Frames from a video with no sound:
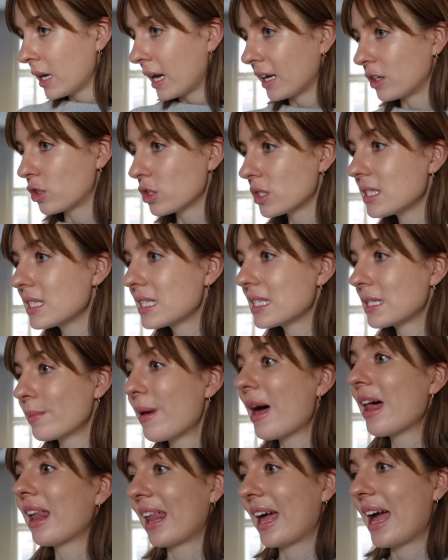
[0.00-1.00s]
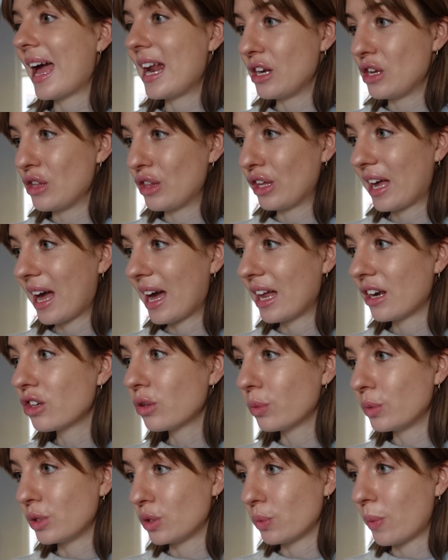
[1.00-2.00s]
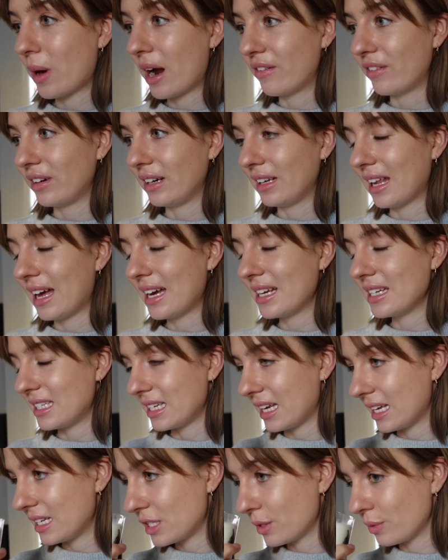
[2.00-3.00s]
it doesn't smell like any other candle, which is why I really liked it.